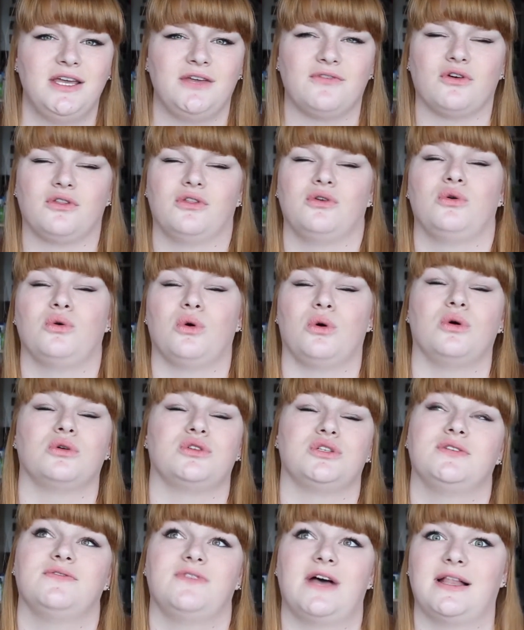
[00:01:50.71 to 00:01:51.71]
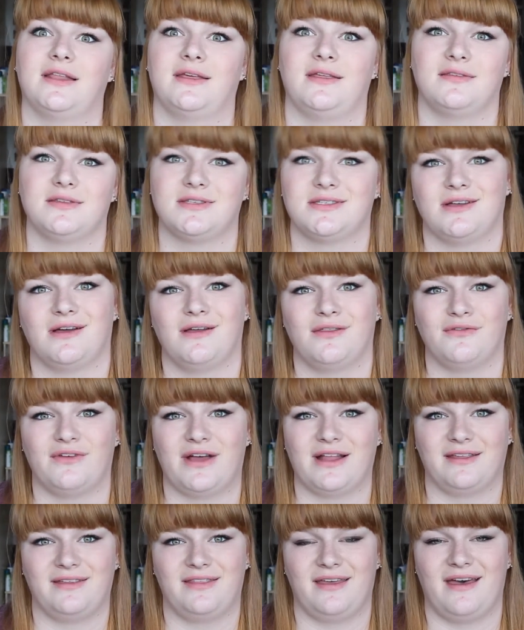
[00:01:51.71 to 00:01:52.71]
you've got the gorgeous valley, the start of
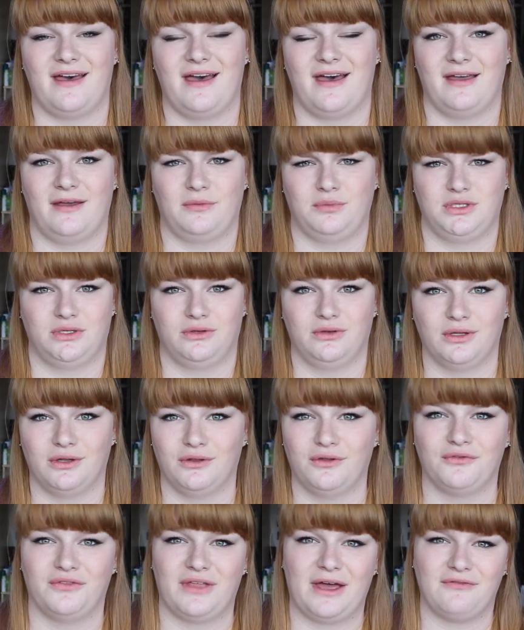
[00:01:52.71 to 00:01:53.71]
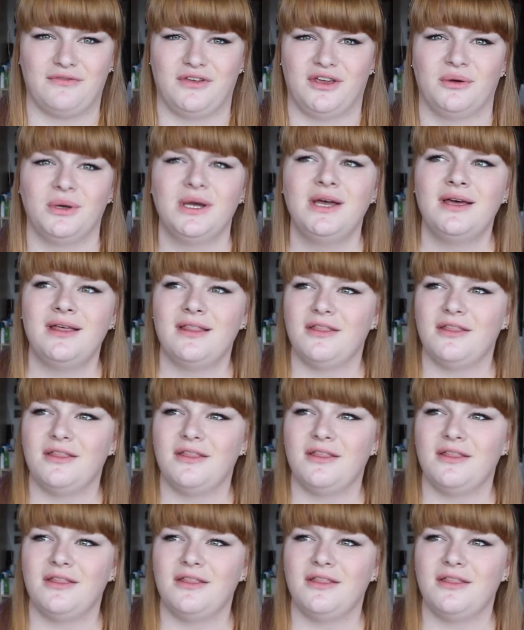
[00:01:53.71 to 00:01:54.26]
the valley there. I absolutely love that view.